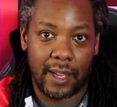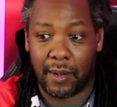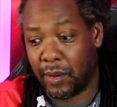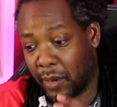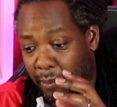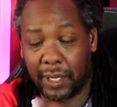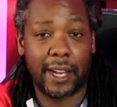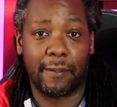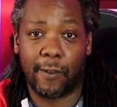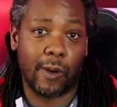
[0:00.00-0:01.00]
You can play
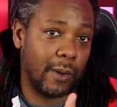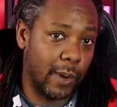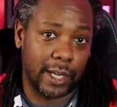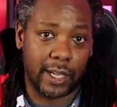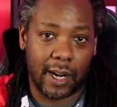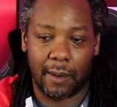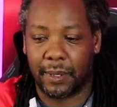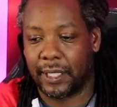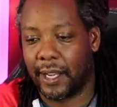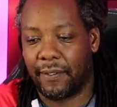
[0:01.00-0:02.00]
your 4 and win a card,
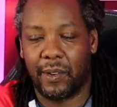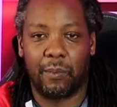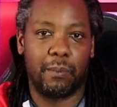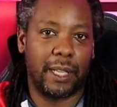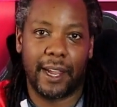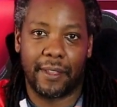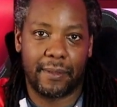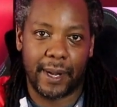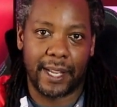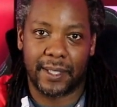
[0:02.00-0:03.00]
but then if you play a
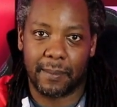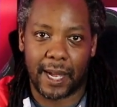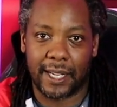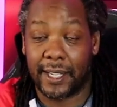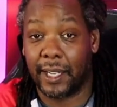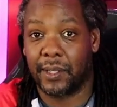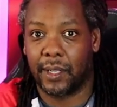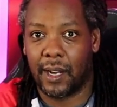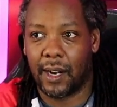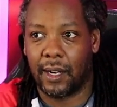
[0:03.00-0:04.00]
3 and somebody takes your
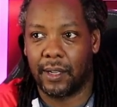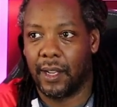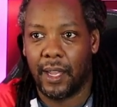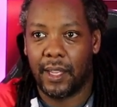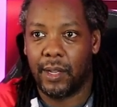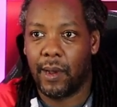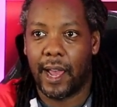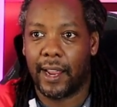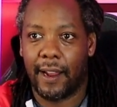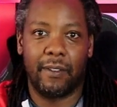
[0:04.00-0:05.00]
card, you
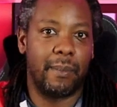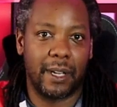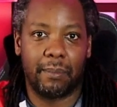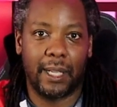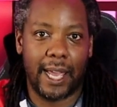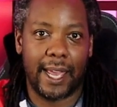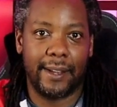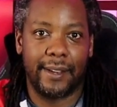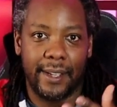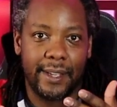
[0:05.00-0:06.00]
had every bit of
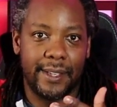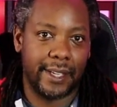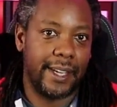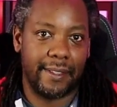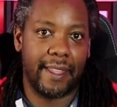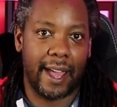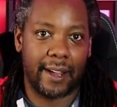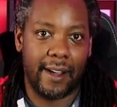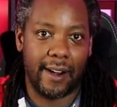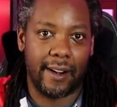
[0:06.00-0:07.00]
plan to get that
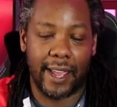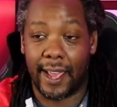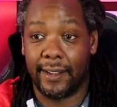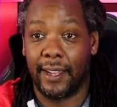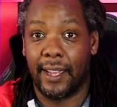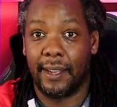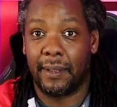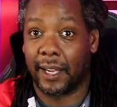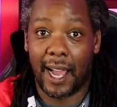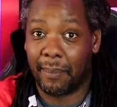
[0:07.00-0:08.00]
card. And
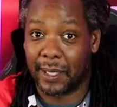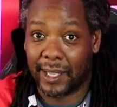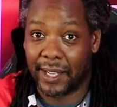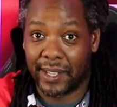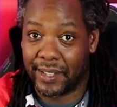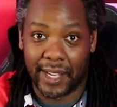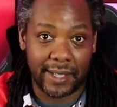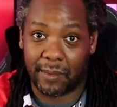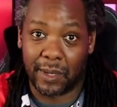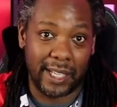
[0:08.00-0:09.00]
the compensation
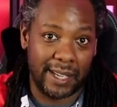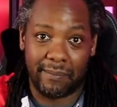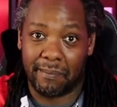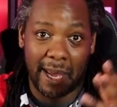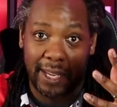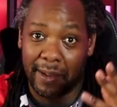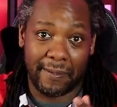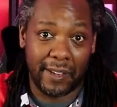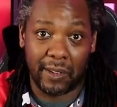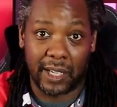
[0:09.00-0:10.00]
doesn't really make you
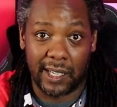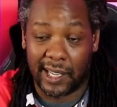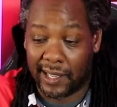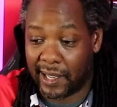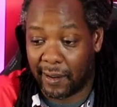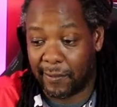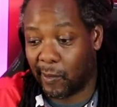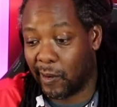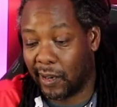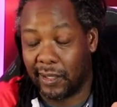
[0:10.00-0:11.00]
feel good, and
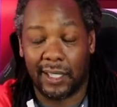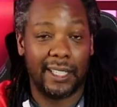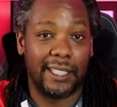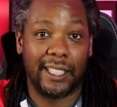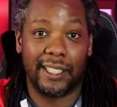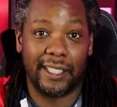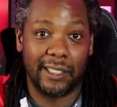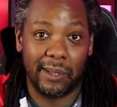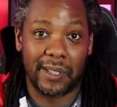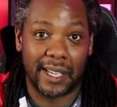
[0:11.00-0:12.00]
therefore you
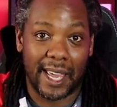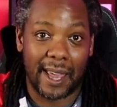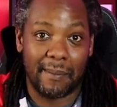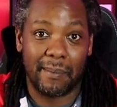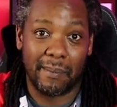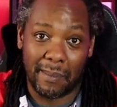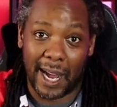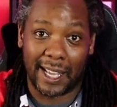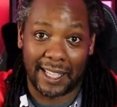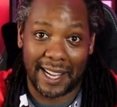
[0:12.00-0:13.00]
lose the game
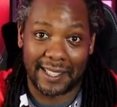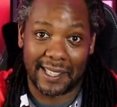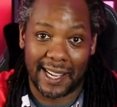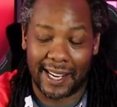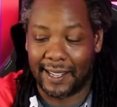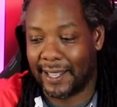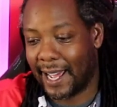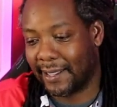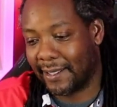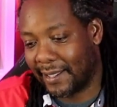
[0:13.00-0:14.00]
by a landslide. And
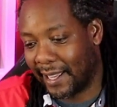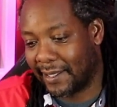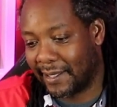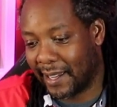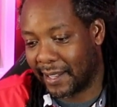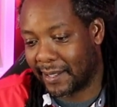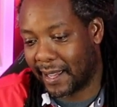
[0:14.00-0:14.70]
that stinks.